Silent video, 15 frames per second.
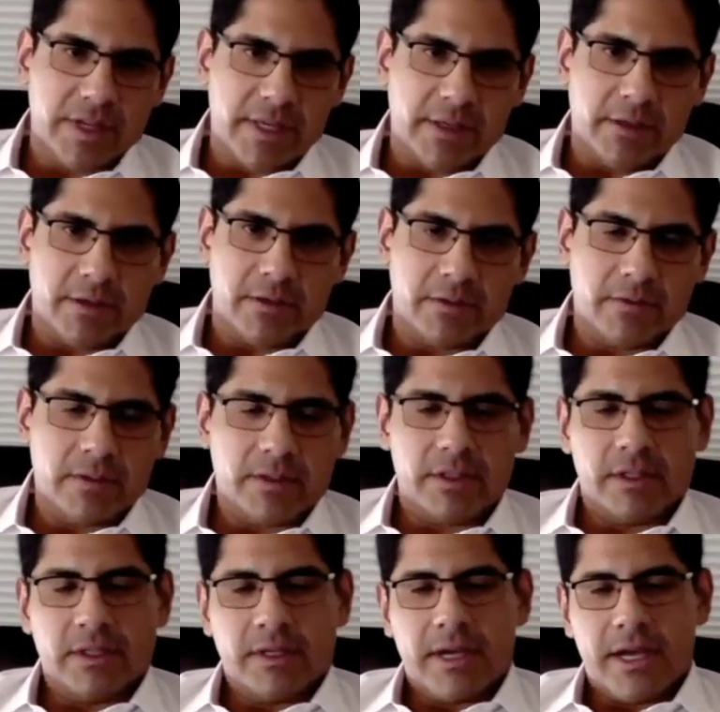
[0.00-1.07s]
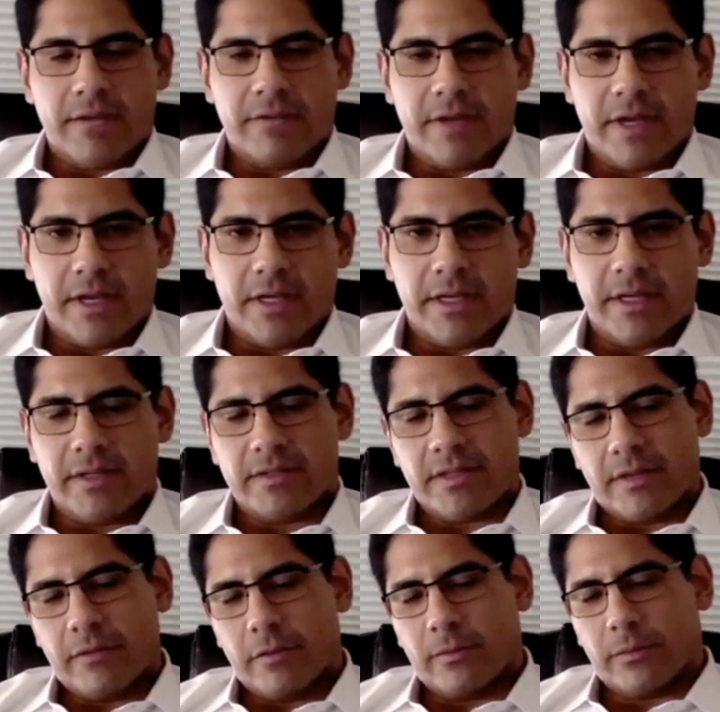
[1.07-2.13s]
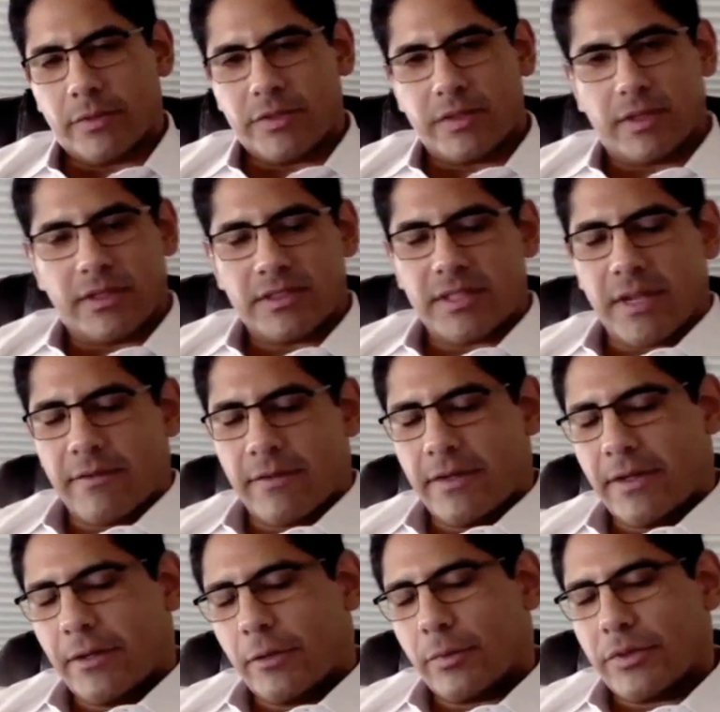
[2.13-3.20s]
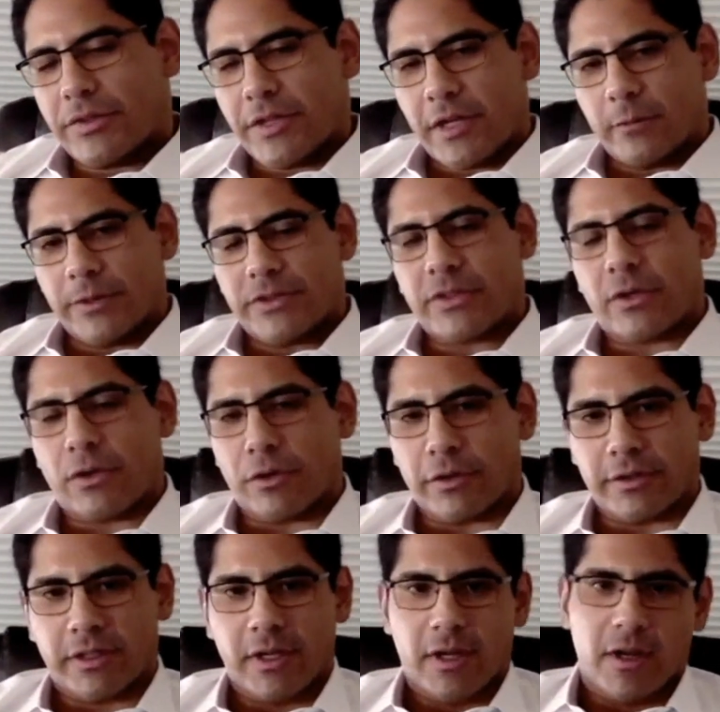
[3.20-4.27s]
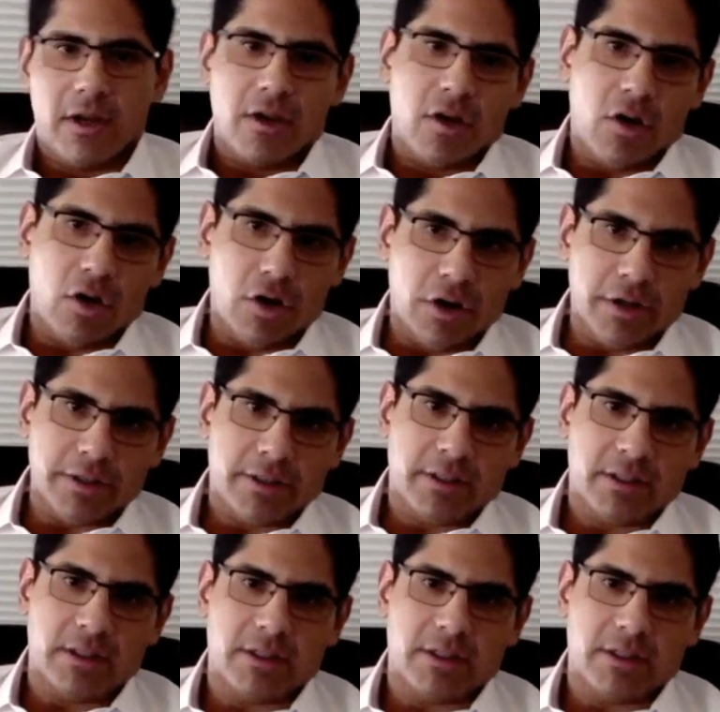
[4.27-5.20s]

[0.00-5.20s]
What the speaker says: later, I've had a 700% return on